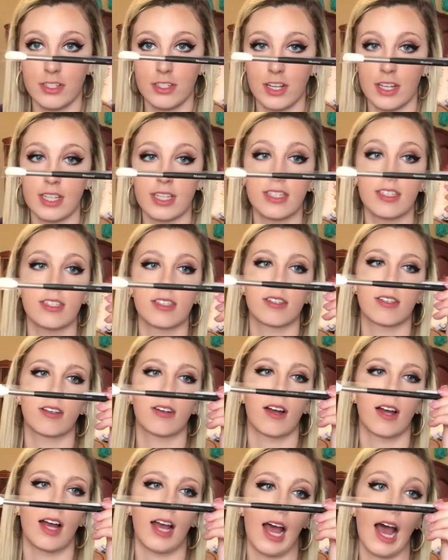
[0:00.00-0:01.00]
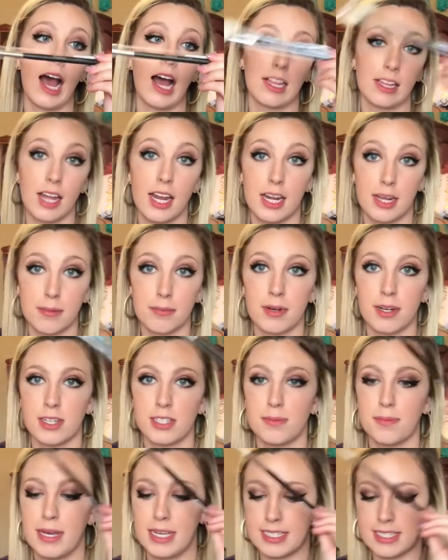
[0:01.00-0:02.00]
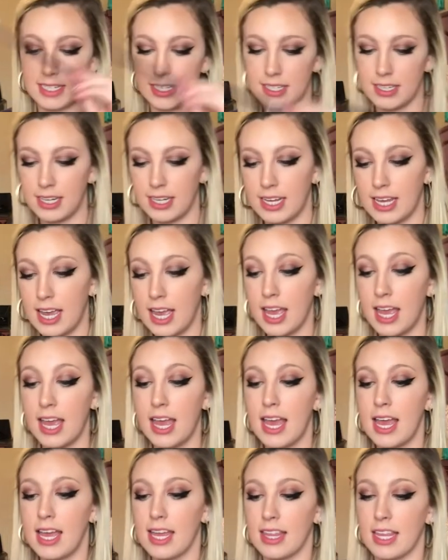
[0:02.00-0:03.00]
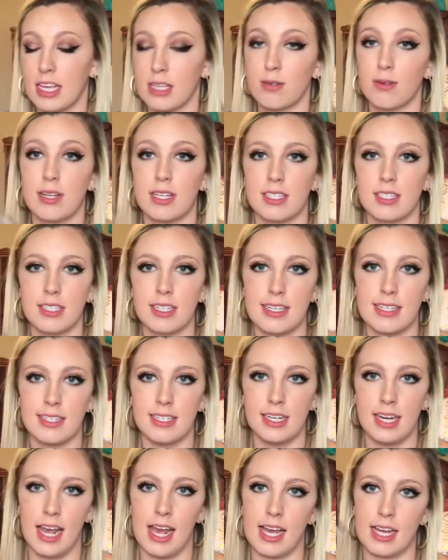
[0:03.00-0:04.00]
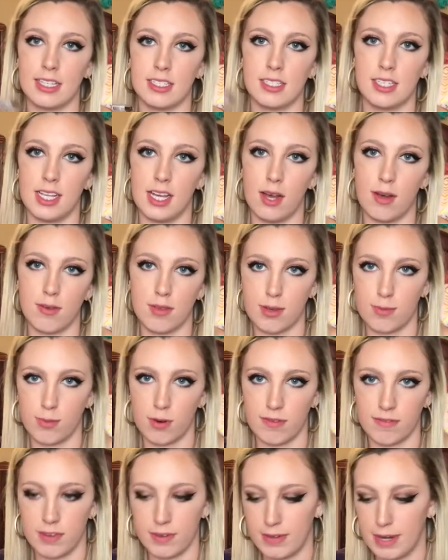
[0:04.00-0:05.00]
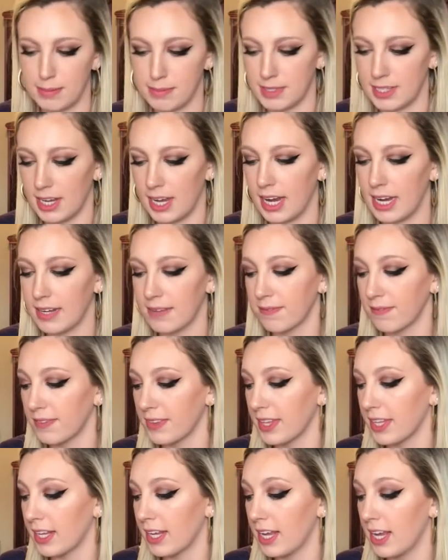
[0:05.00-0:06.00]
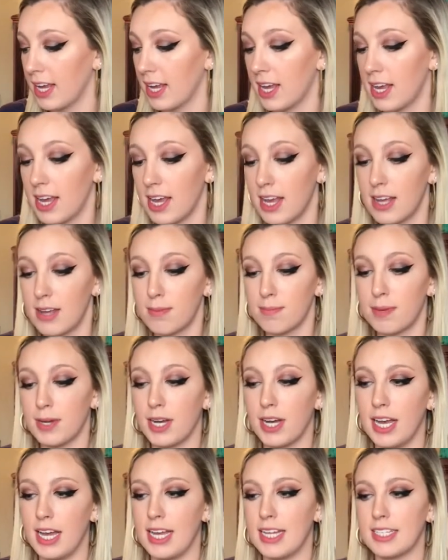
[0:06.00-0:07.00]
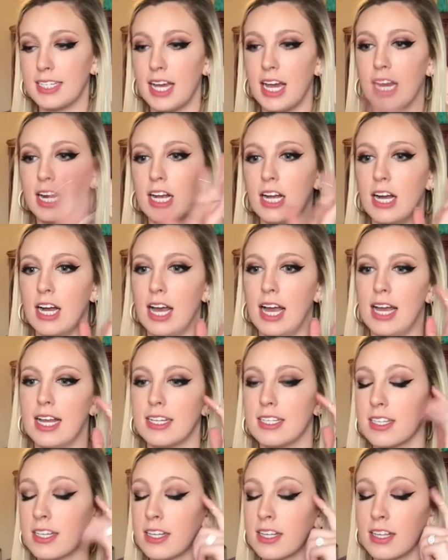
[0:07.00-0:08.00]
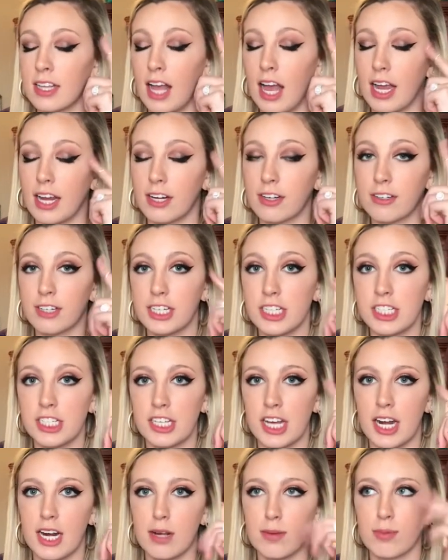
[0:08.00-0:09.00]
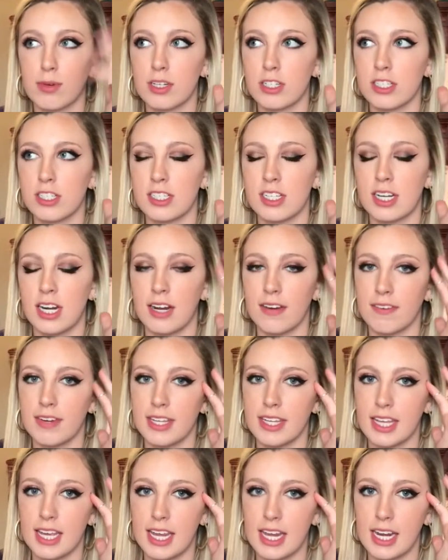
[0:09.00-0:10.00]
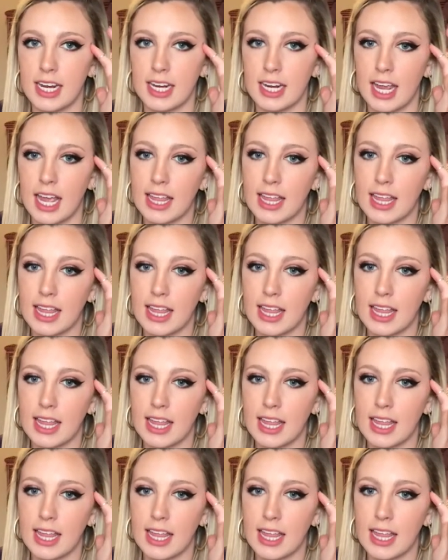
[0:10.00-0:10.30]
So this is a highlighting brush basically. That's what it's listed as on the Morphe website. But I got like crease shadow brushes and everything.